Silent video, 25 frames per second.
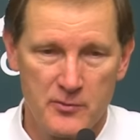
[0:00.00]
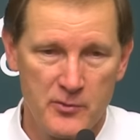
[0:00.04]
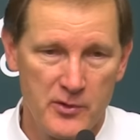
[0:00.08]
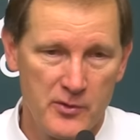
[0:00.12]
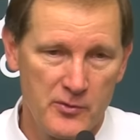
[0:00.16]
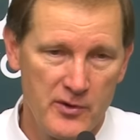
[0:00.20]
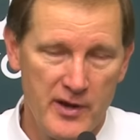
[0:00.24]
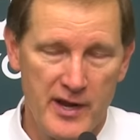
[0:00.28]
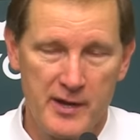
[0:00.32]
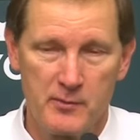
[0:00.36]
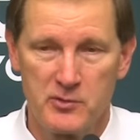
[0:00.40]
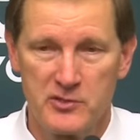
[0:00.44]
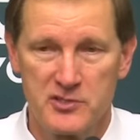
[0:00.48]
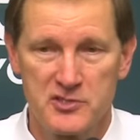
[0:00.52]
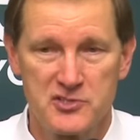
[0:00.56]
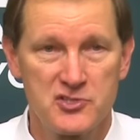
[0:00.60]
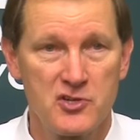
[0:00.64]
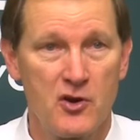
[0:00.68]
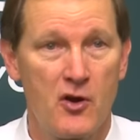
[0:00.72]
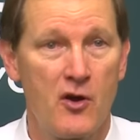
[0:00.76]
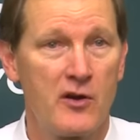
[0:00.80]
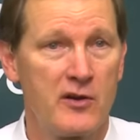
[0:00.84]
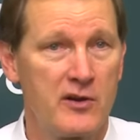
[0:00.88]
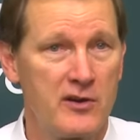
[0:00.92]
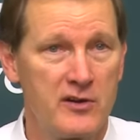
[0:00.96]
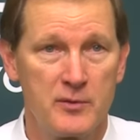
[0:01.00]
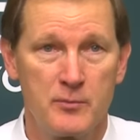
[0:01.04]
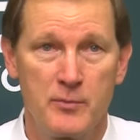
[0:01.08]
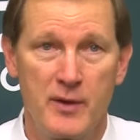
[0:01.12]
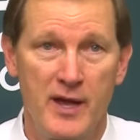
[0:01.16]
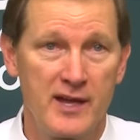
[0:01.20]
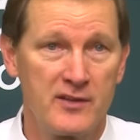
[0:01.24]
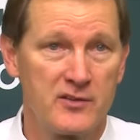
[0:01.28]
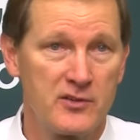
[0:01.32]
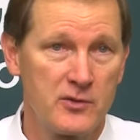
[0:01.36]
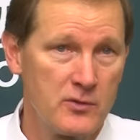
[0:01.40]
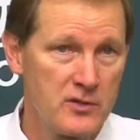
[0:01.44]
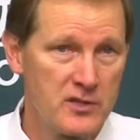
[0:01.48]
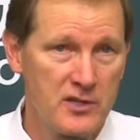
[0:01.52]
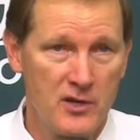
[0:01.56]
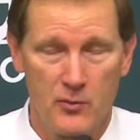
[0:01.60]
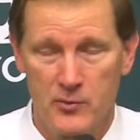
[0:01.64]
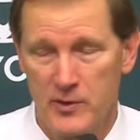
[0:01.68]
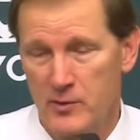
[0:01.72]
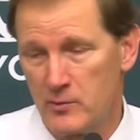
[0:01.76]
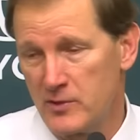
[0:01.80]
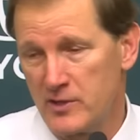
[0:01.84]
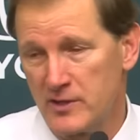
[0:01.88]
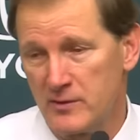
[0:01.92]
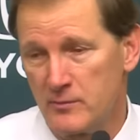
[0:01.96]
We were able to charter to Baylor. You know,
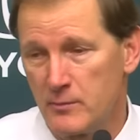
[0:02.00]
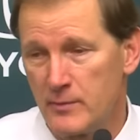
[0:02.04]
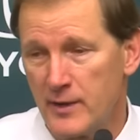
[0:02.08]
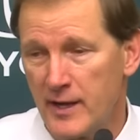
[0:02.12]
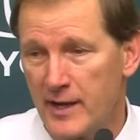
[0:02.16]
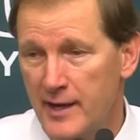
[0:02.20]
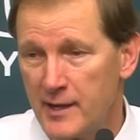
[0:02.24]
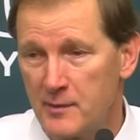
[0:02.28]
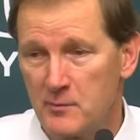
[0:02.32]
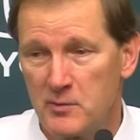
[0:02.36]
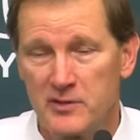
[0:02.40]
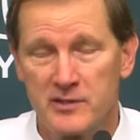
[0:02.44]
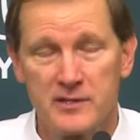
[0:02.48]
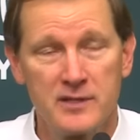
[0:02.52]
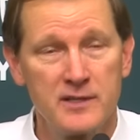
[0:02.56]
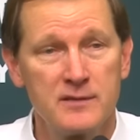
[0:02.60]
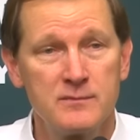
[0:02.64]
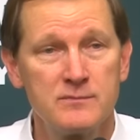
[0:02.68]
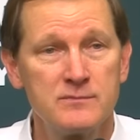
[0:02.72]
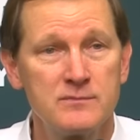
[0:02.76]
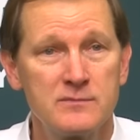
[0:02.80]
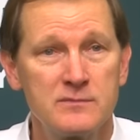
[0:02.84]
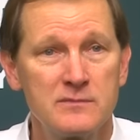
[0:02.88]
we wouldn't even been able to,